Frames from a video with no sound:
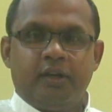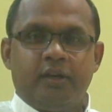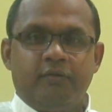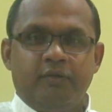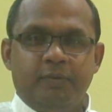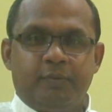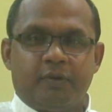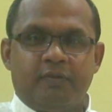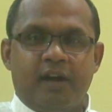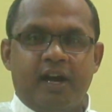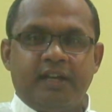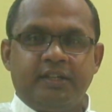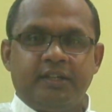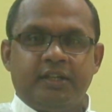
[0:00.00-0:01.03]
We
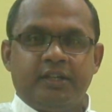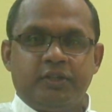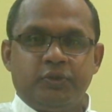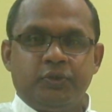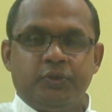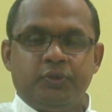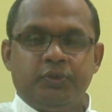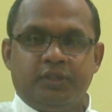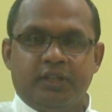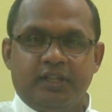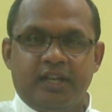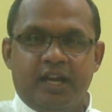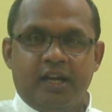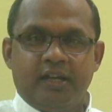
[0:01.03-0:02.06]
provide to the
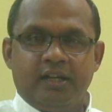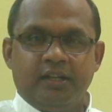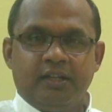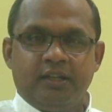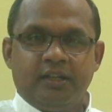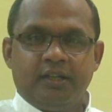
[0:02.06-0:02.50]
young